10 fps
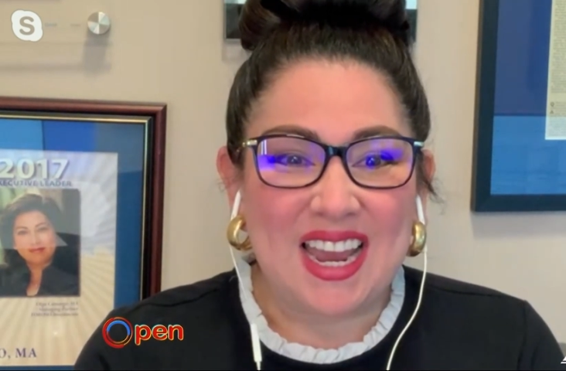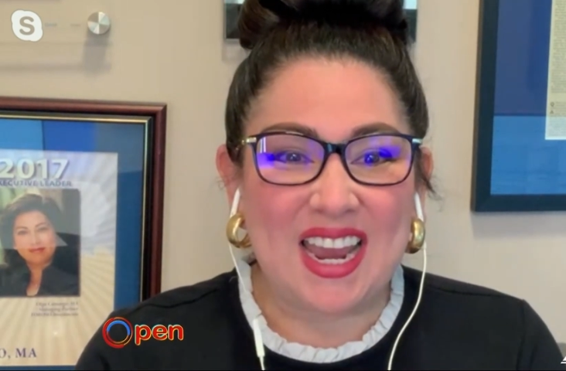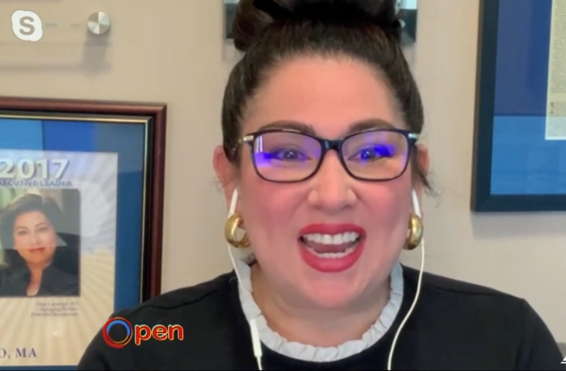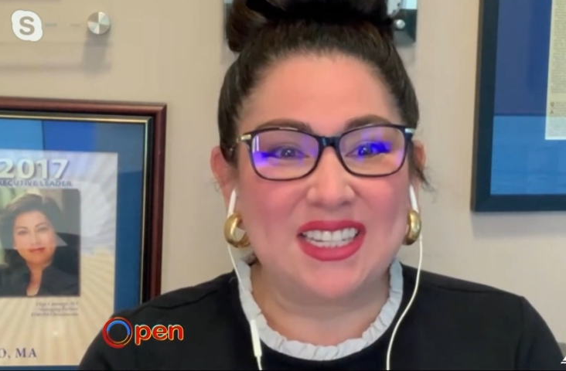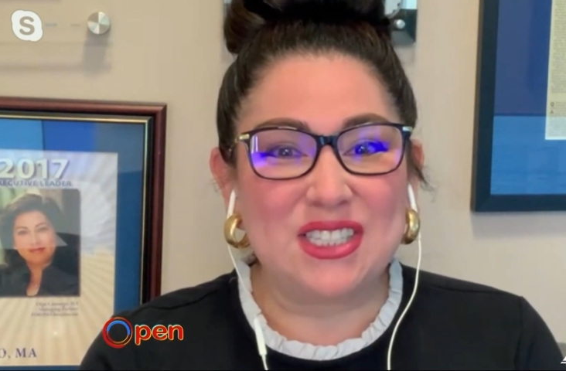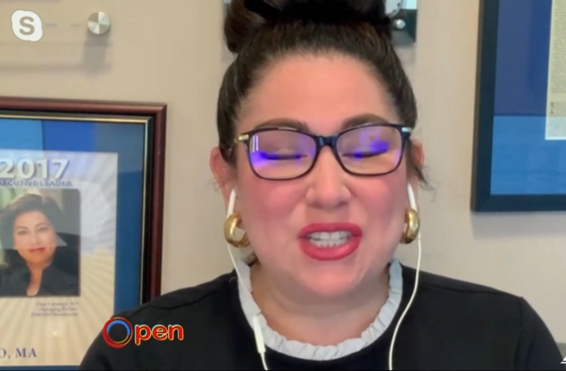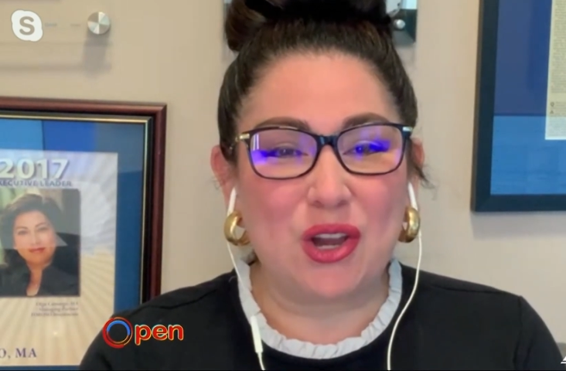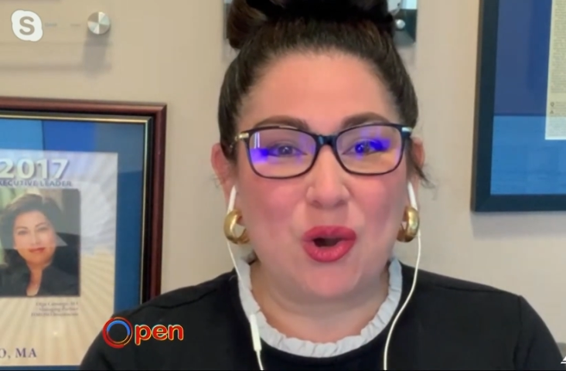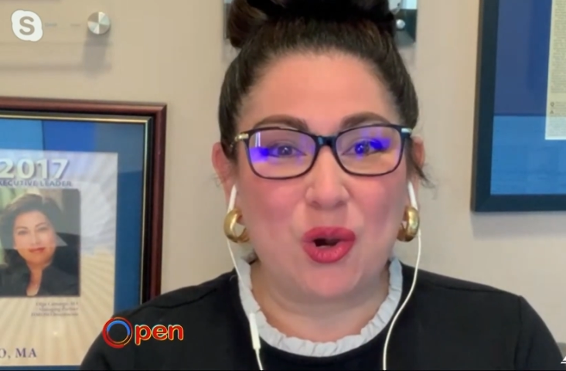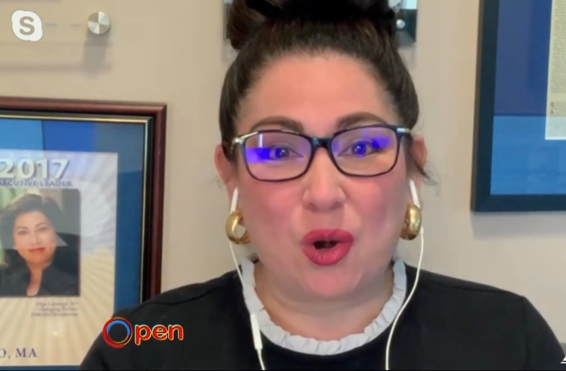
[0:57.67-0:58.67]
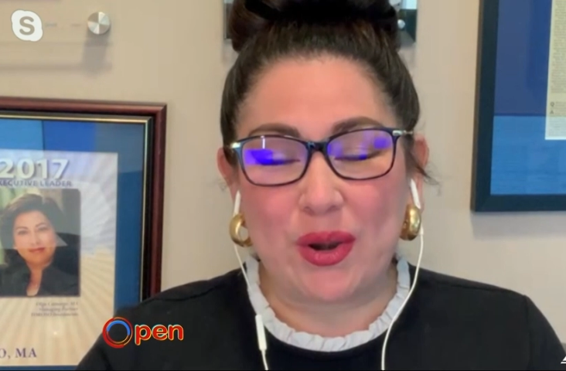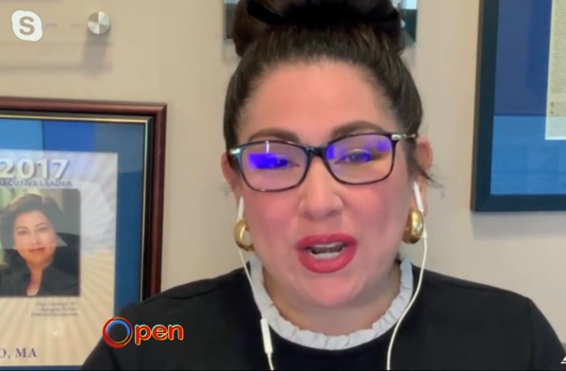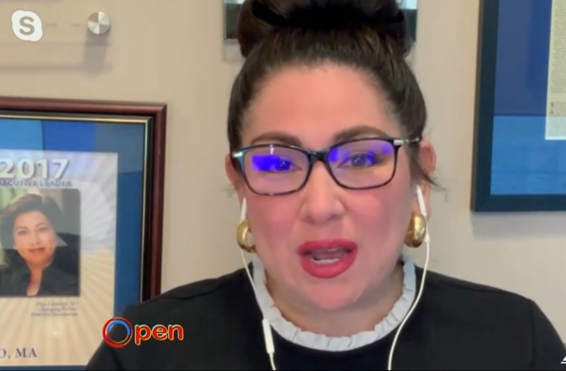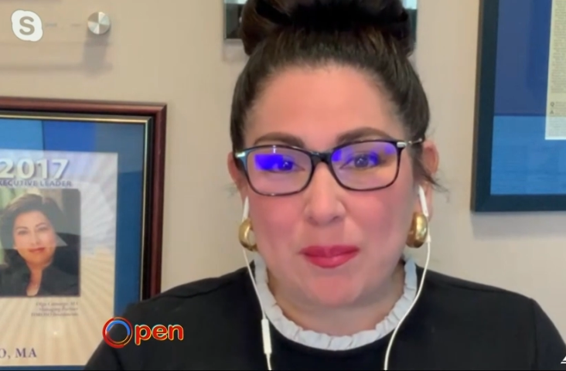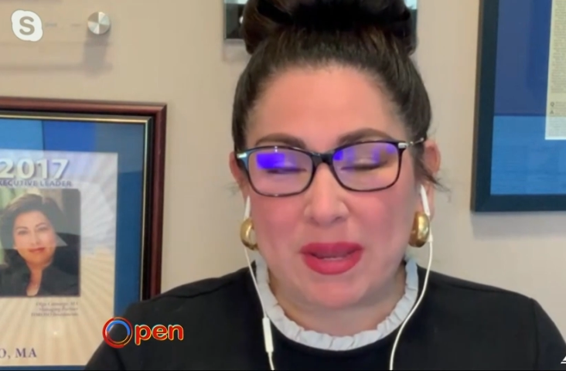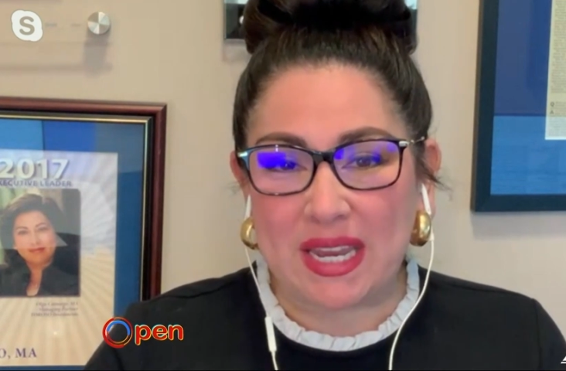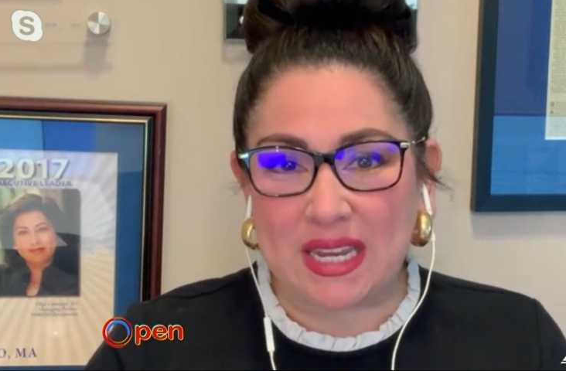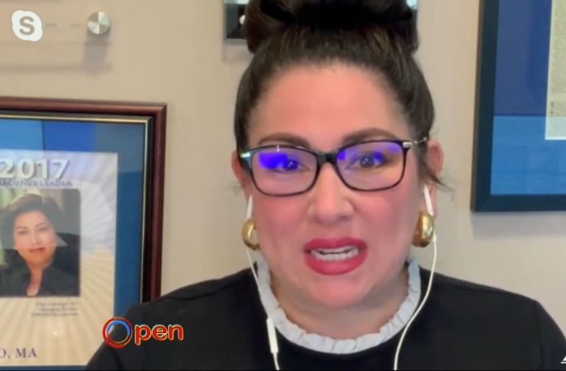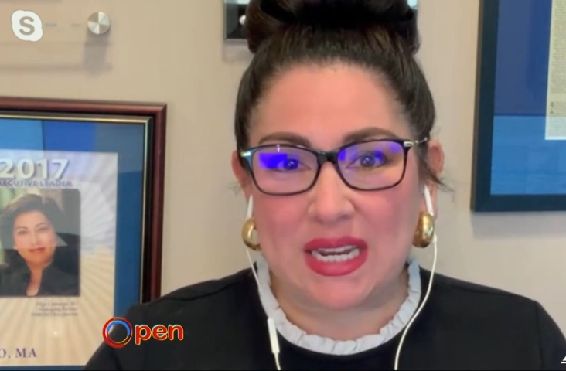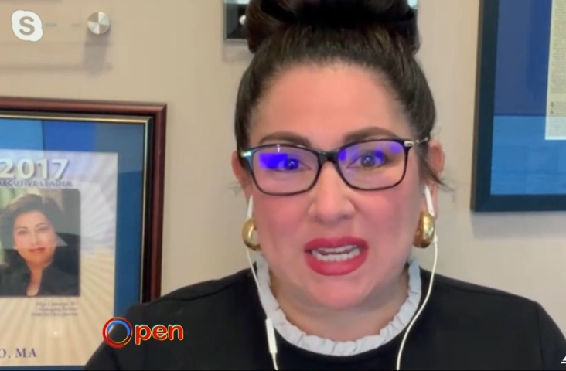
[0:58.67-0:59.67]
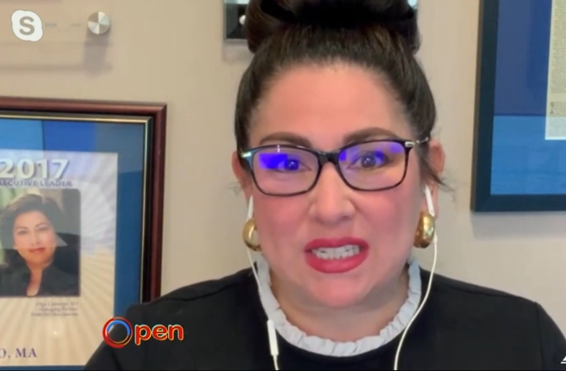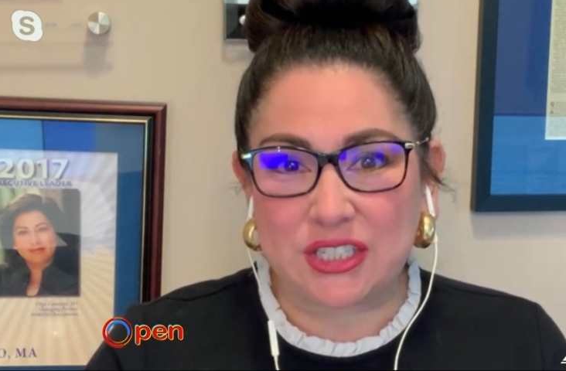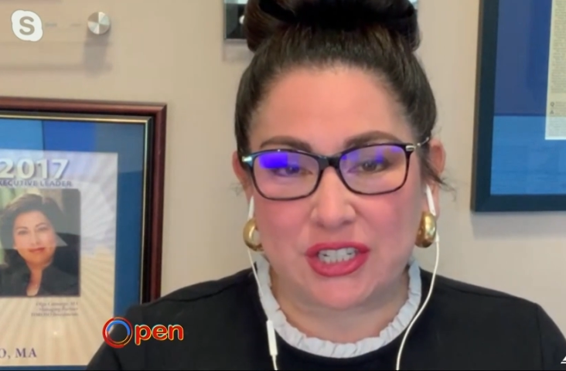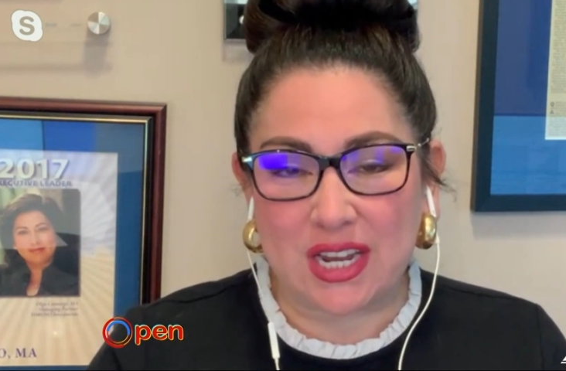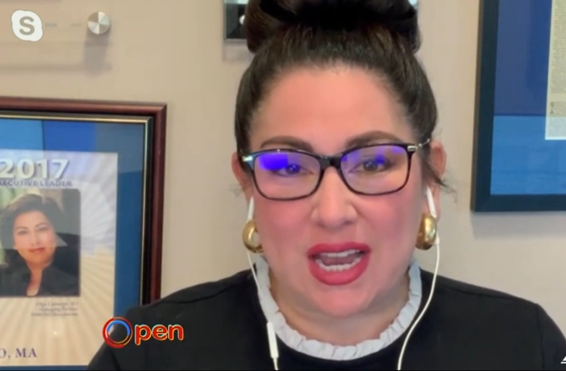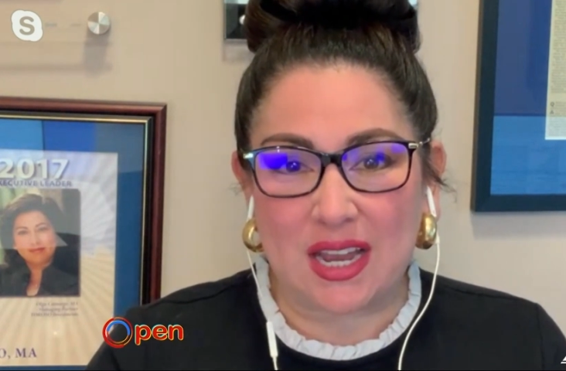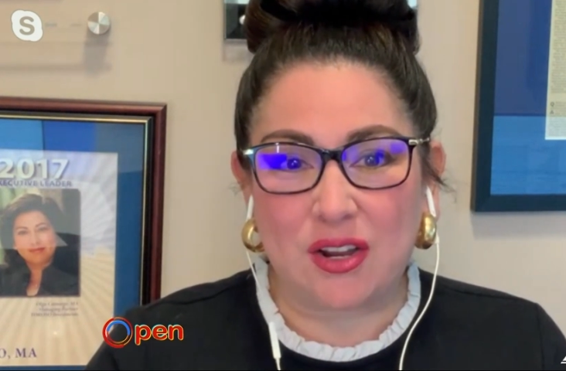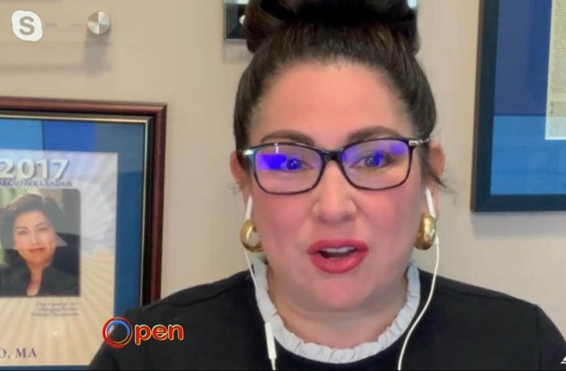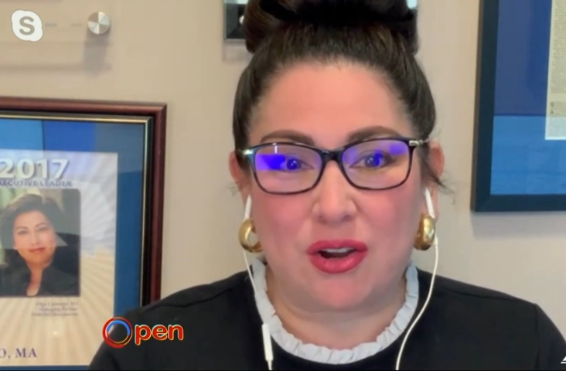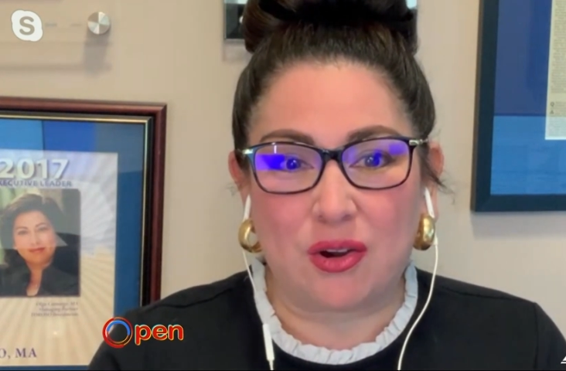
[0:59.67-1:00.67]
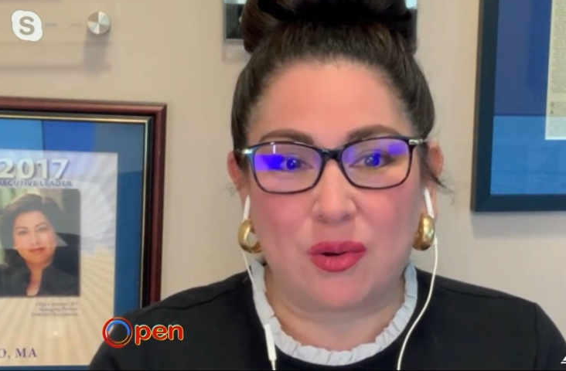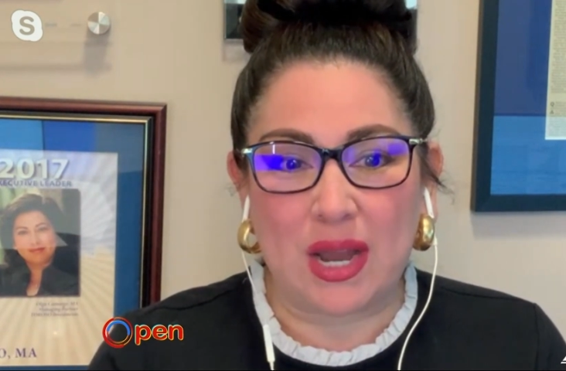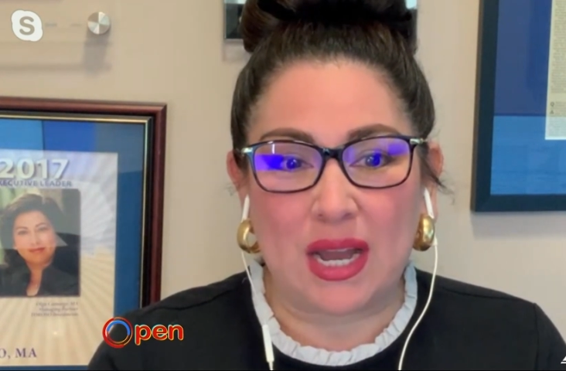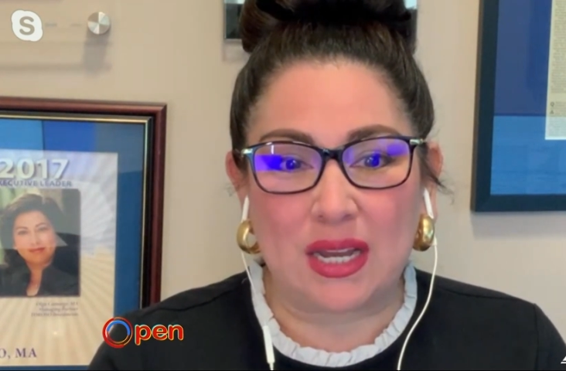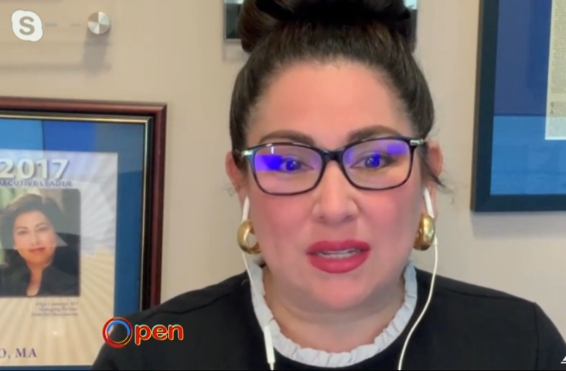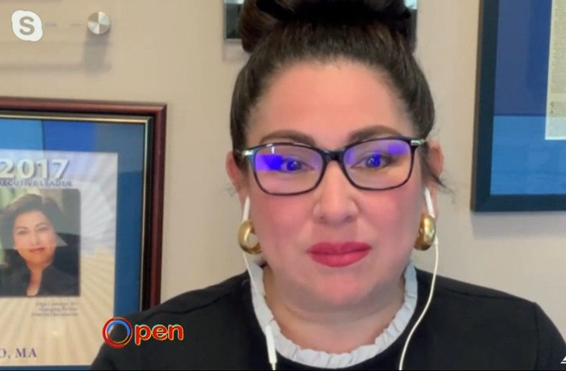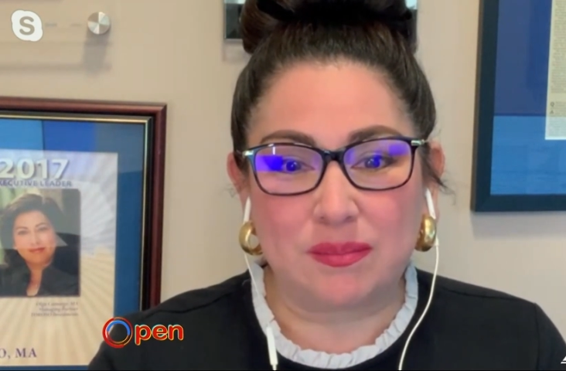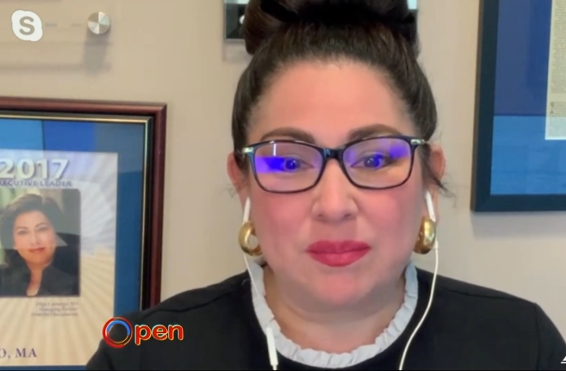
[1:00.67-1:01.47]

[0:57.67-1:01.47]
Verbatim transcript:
Speaker 1: and so, growing up in Chicago, uh,